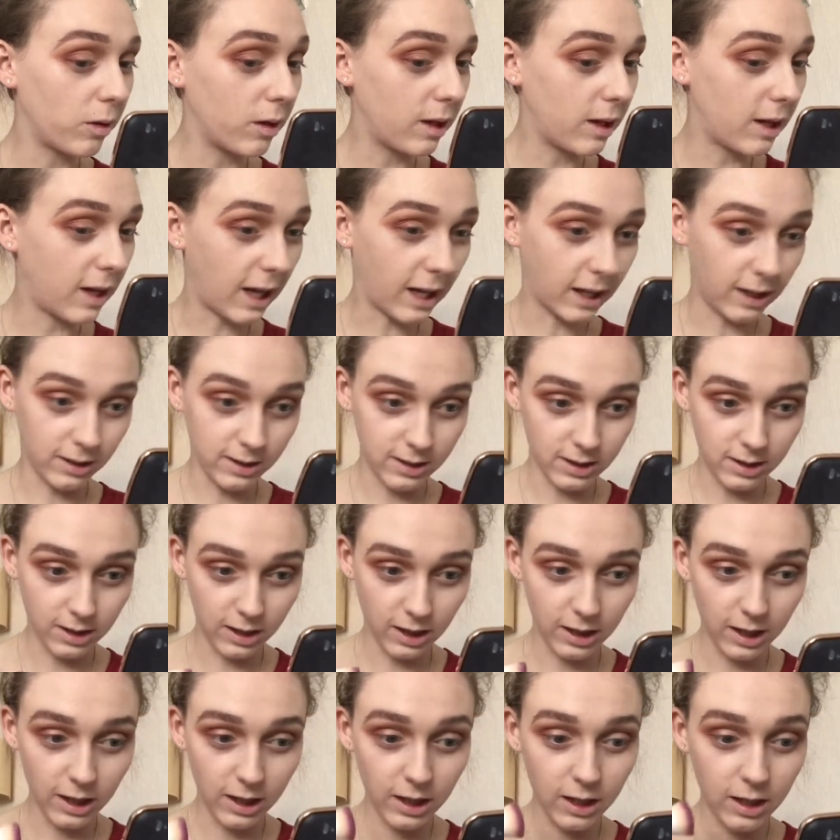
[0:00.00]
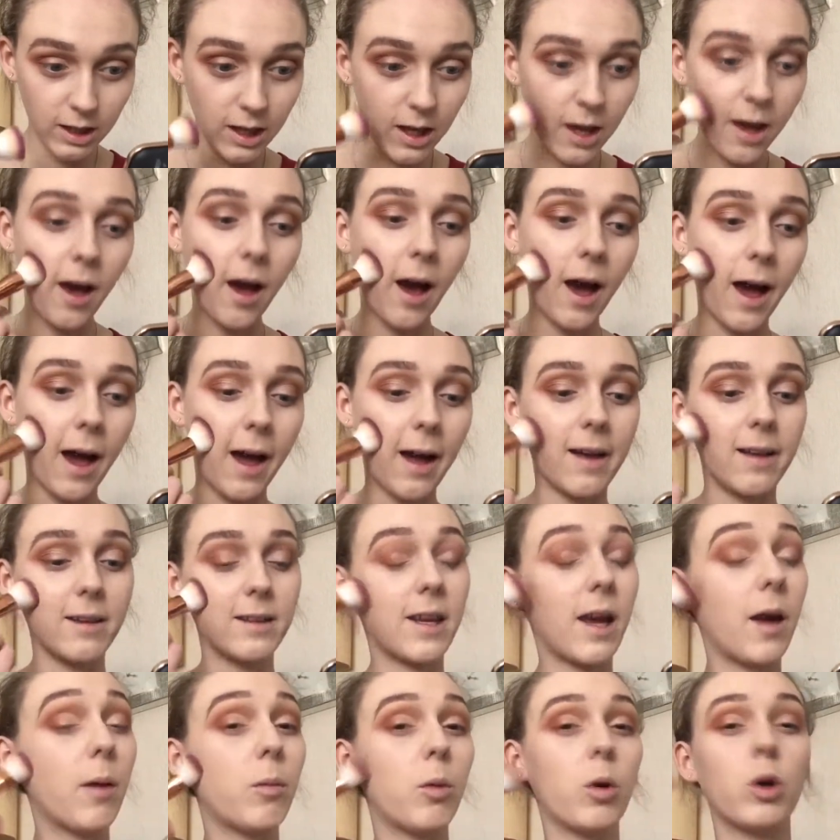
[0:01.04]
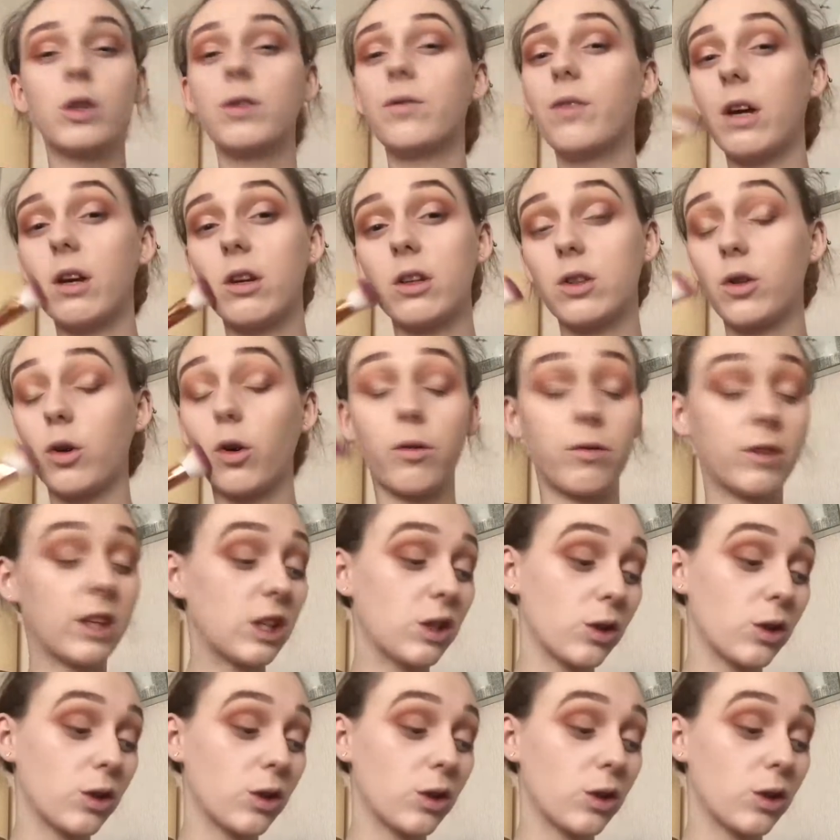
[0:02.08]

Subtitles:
nicely and it was very soft.